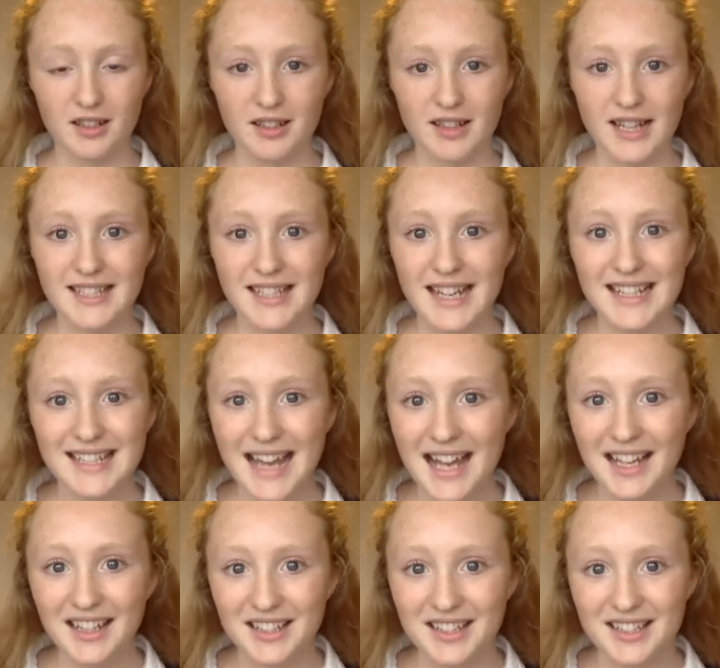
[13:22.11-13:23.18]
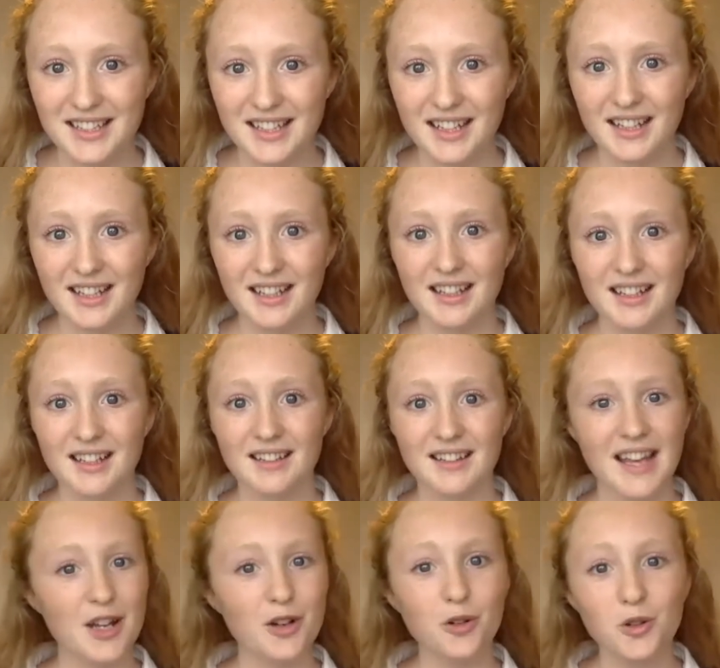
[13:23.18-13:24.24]
They say, "Tell us."
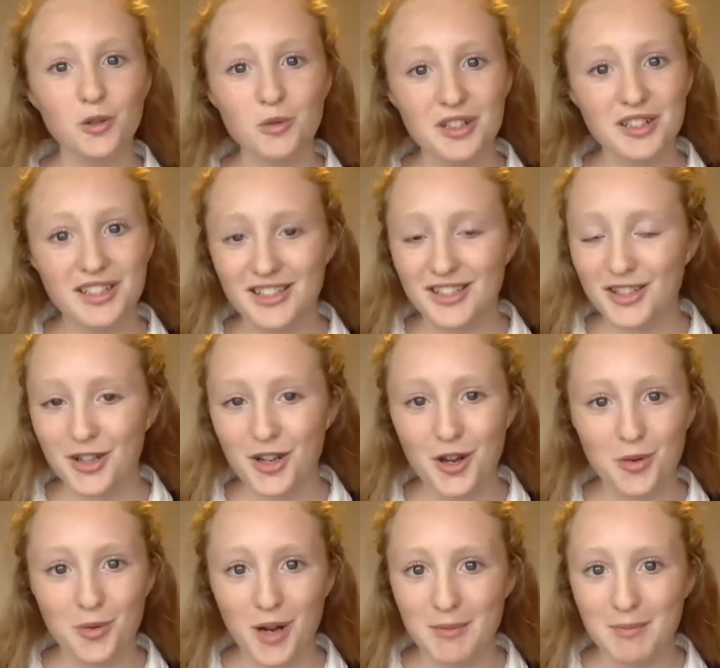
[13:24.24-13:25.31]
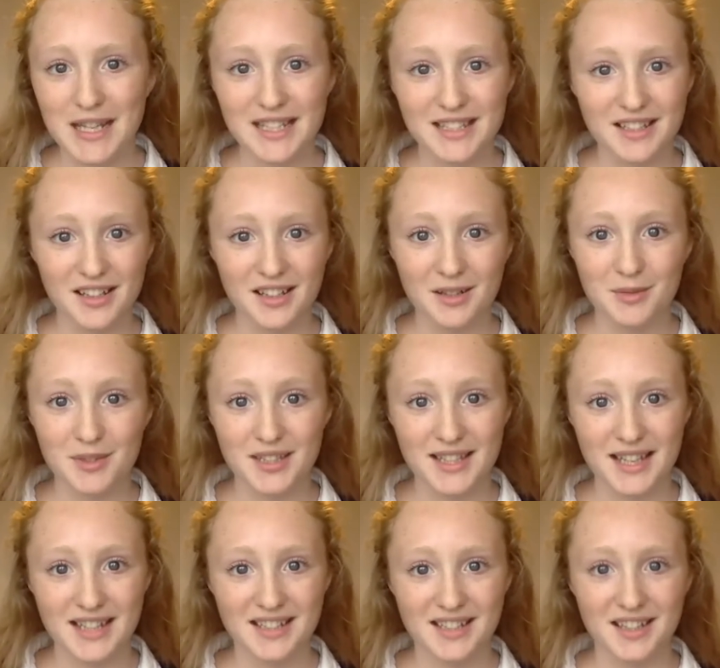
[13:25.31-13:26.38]
They all wanted to know why Peter was
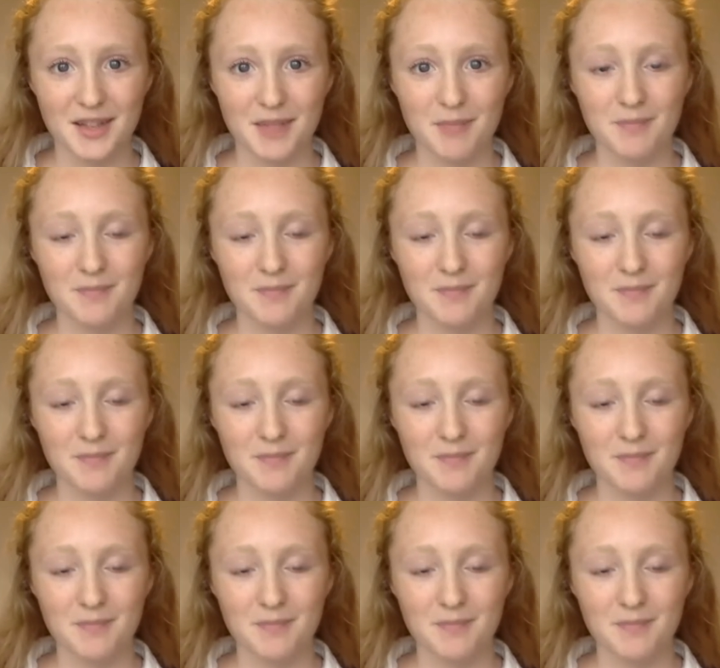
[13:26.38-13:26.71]
sent to them.